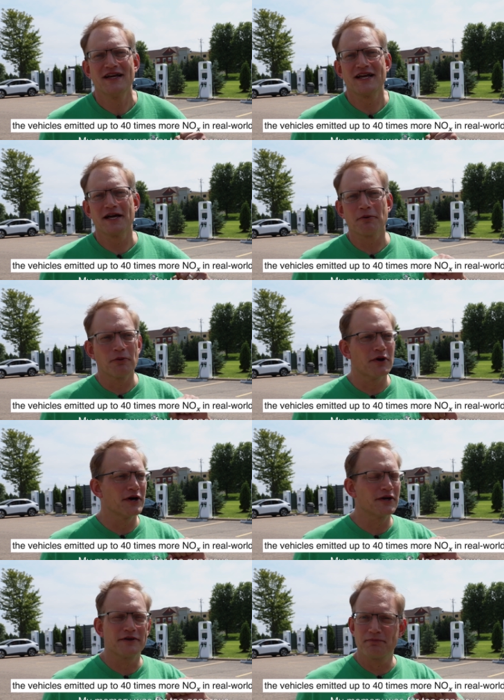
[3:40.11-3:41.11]
it
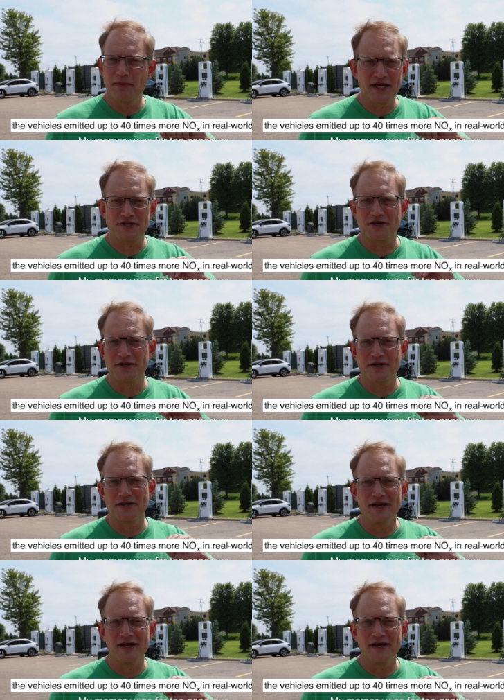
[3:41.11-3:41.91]
would make sure